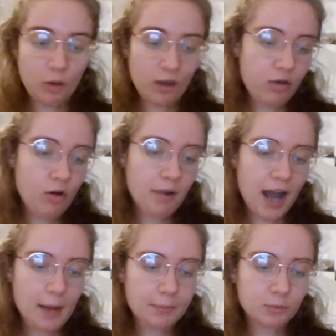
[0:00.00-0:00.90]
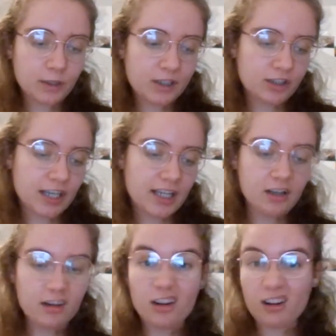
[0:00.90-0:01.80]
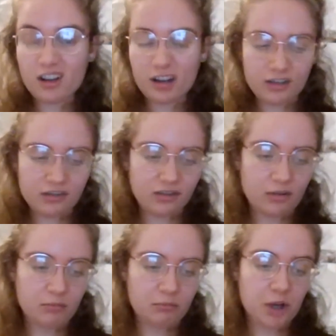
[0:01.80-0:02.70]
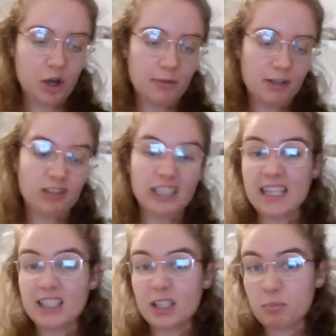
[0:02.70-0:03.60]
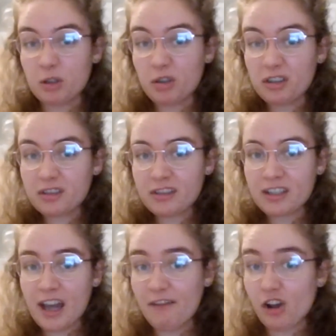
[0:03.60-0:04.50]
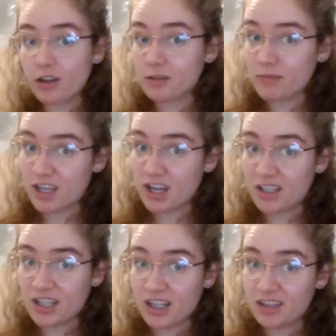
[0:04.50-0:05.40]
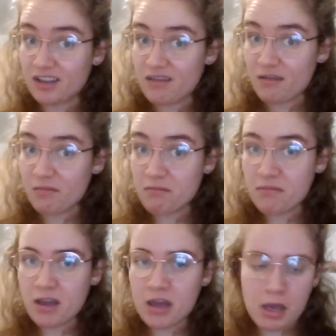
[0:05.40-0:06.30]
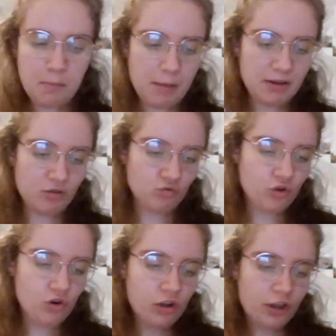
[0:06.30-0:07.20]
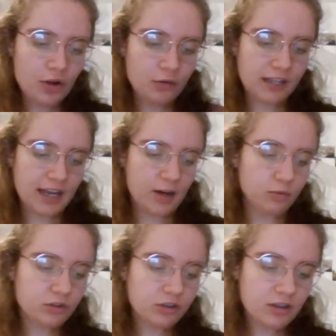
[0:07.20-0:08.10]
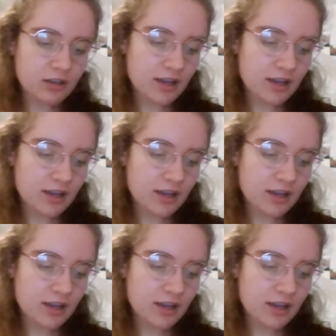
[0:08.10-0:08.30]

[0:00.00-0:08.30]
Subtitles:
So I thought perhaps we could take a look at some Birmingham-related books, have a look at some of the ideas in them, maybe draw those out